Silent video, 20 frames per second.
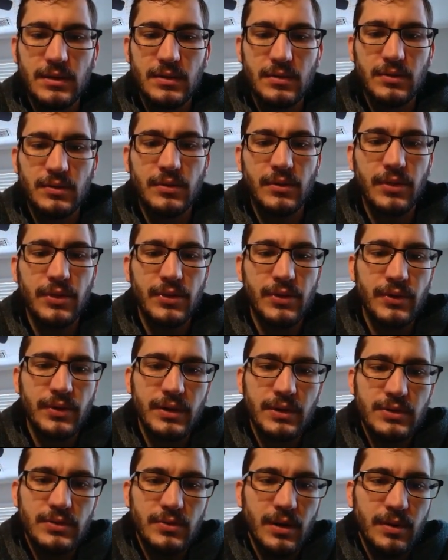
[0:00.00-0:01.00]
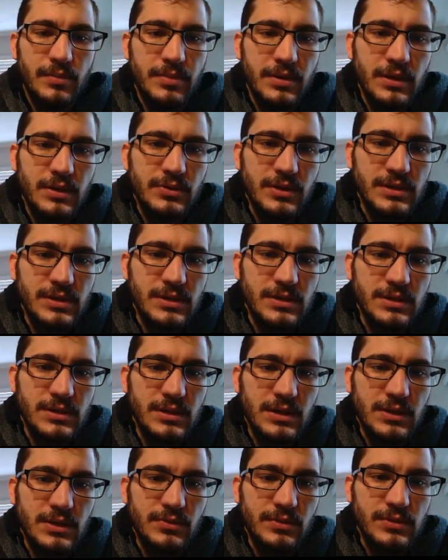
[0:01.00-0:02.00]
or 32 IP addresses in
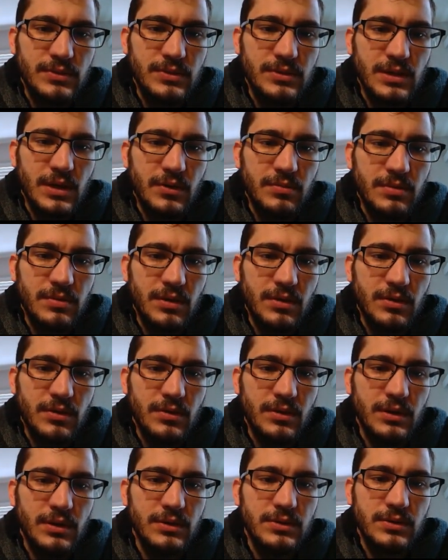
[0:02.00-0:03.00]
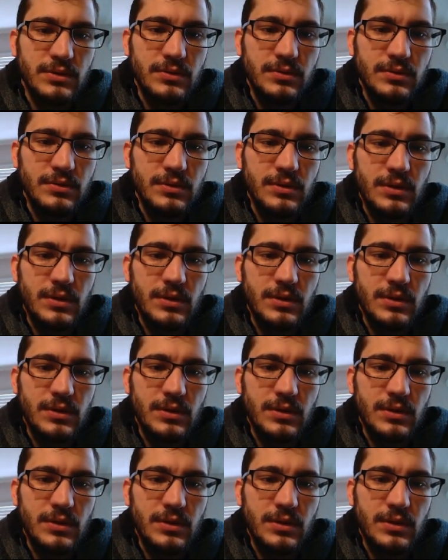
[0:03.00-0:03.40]
each one, so that would be 32.